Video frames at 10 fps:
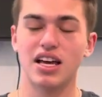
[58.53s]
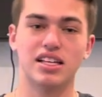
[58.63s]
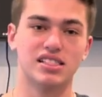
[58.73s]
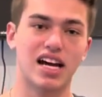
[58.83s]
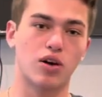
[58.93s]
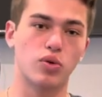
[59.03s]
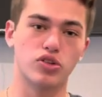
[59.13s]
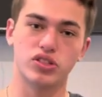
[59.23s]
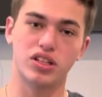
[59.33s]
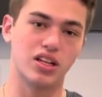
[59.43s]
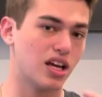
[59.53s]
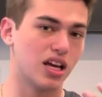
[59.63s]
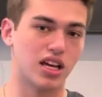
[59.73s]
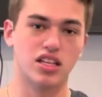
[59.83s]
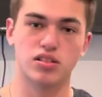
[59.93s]
Zach Wilson,
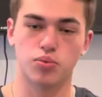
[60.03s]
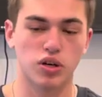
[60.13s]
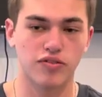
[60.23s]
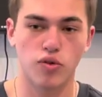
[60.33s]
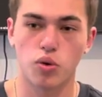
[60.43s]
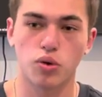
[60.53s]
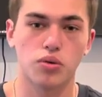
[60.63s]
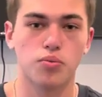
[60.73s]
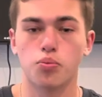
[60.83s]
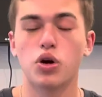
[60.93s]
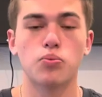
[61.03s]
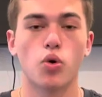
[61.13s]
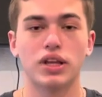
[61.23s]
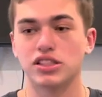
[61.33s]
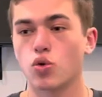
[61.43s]
he's a pretty vor- pretty
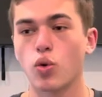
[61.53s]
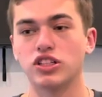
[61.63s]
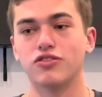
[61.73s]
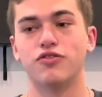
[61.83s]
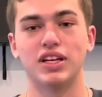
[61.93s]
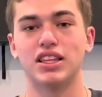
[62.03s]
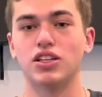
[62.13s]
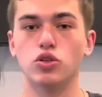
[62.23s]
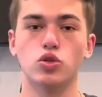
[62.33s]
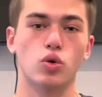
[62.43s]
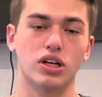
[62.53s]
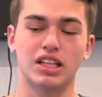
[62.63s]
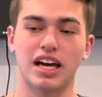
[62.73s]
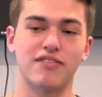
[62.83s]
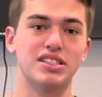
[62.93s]
boy that's going to fit the New York
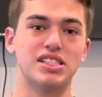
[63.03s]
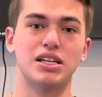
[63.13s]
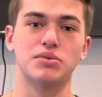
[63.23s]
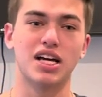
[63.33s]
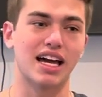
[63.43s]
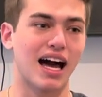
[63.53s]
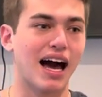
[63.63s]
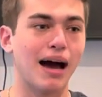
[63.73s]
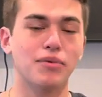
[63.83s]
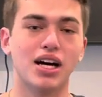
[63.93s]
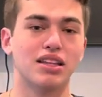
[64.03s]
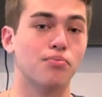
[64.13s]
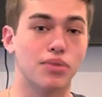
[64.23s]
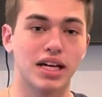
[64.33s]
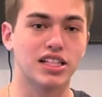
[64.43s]
life, it seems like. I'm not the
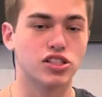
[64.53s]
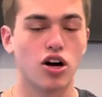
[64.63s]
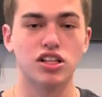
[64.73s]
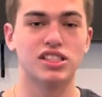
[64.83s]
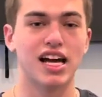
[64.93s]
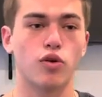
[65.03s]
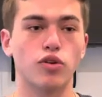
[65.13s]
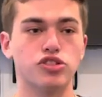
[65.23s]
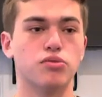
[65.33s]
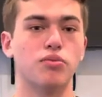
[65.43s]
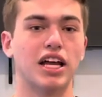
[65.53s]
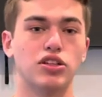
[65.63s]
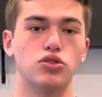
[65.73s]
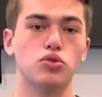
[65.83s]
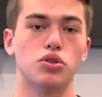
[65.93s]
biggest on Zach Wilson, but I
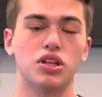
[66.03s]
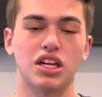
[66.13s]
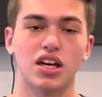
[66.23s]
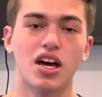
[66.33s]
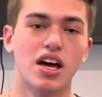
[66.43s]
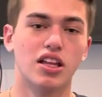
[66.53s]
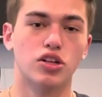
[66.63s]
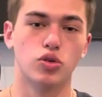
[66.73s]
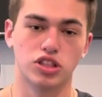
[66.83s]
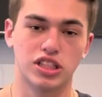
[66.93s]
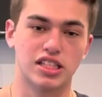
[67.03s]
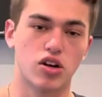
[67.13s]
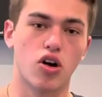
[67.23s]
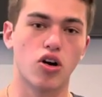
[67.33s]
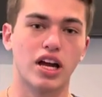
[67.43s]
do think New York Jets
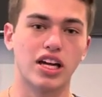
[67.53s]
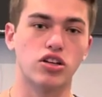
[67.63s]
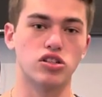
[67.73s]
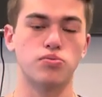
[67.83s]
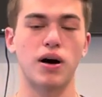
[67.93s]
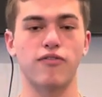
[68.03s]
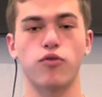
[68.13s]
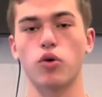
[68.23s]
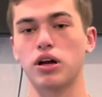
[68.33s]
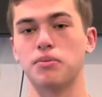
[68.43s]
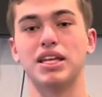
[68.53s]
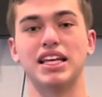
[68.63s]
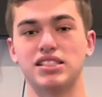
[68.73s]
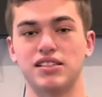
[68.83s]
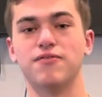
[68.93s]
are a good spot for him, and they
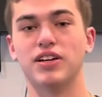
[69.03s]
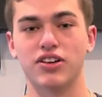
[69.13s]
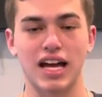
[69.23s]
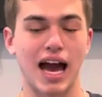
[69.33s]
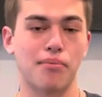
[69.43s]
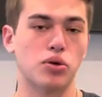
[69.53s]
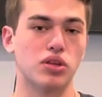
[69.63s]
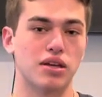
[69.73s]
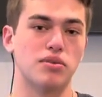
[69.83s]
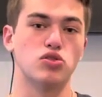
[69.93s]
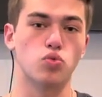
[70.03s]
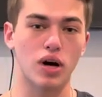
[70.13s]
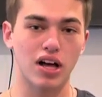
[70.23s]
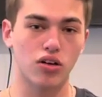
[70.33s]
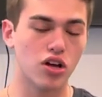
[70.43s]
seem very happy with him as
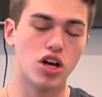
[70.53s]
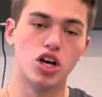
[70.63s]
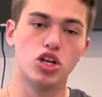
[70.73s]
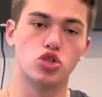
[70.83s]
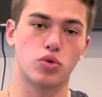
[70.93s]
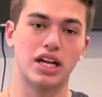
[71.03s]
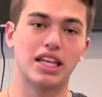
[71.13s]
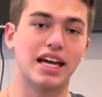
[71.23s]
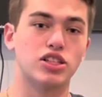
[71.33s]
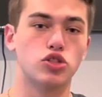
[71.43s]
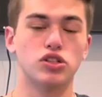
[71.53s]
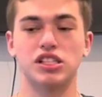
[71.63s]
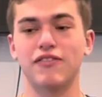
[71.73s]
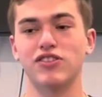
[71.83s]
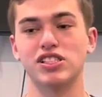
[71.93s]
well. Trey Lance to the
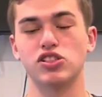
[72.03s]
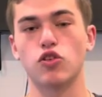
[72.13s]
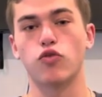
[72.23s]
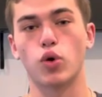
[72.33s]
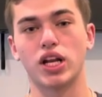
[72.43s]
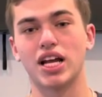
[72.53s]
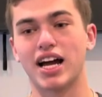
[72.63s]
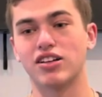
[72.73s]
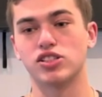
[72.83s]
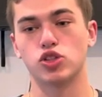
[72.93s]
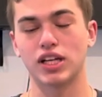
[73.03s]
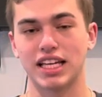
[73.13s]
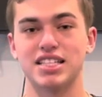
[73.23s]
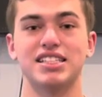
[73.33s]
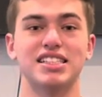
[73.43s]
San Francisco 49ers. Trey
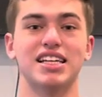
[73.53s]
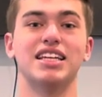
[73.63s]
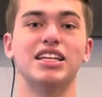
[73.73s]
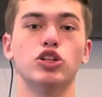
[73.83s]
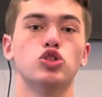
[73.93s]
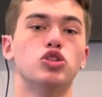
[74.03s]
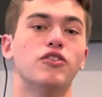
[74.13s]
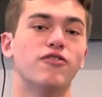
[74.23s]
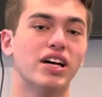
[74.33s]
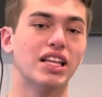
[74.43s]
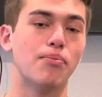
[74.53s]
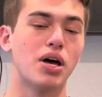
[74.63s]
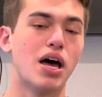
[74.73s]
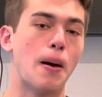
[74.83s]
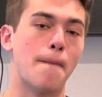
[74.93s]
Lance needs a year to develop,
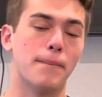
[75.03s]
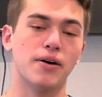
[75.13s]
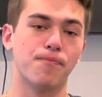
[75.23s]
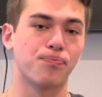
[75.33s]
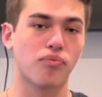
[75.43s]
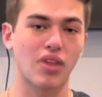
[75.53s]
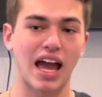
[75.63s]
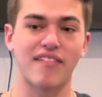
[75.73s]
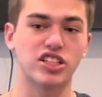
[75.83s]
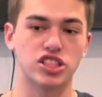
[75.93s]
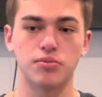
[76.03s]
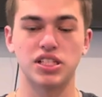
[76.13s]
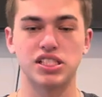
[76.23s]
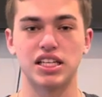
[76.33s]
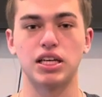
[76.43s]
but having Jimmy
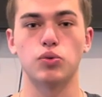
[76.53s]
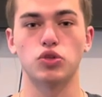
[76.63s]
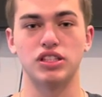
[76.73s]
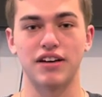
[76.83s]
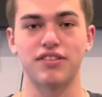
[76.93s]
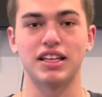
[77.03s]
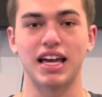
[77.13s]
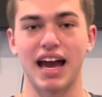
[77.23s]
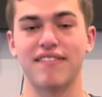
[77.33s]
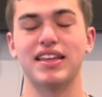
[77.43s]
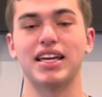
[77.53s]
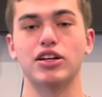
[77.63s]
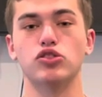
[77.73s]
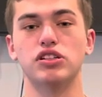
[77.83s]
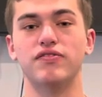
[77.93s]
G, he will definitely have that
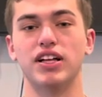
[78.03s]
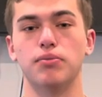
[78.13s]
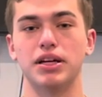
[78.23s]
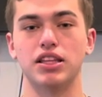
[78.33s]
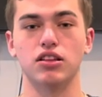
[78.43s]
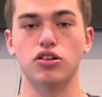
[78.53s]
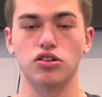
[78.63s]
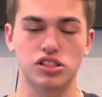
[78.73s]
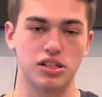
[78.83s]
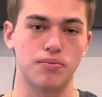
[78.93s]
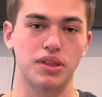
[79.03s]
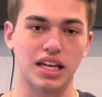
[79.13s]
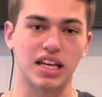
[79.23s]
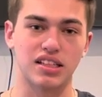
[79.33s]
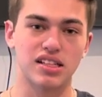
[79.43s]
year to develop and learn some
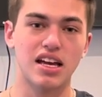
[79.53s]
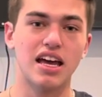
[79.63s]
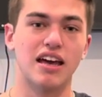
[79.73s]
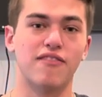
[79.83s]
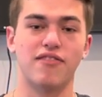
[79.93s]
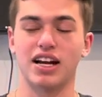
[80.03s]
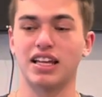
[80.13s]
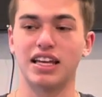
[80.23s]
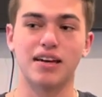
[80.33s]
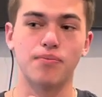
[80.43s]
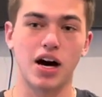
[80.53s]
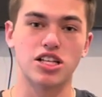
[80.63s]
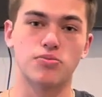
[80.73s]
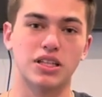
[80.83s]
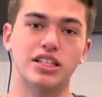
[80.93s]
things. And finally, and
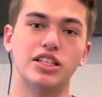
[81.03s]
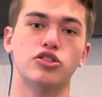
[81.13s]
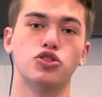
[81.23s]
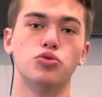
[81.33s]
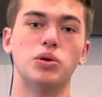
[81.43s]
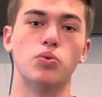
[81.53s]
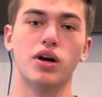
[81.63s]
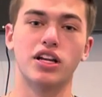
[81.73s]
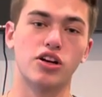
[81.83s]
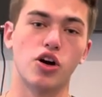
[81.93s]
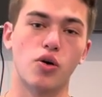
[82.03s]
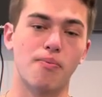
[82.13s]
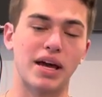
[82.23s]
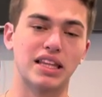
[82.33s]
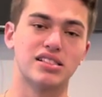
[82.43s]
possibly year to be ready to go and
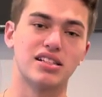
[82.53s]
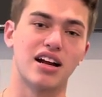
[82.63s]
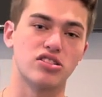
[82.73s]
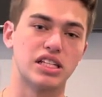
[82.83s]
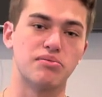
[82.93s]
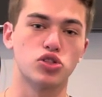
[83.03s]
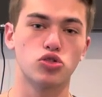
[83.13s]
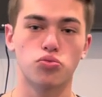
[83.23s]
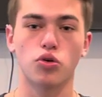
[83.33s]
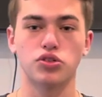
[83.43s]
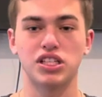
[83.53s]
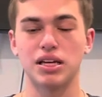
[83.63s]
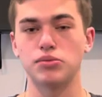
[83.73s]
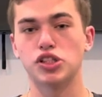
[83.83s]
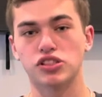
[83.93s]
make this Niners team the Super Bowl
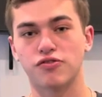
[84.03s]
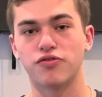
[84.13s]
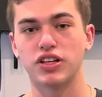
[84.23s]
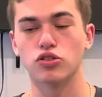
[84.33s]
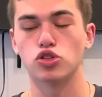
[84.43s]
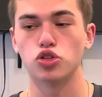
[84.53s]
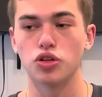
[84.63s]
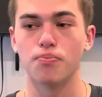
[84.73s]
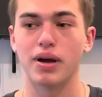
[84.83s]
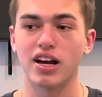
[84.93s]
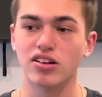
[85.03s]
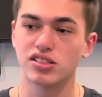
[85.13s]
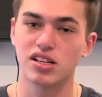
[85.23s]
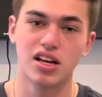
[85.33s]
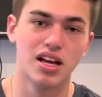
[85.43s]
team. Justin Fields to the Bears.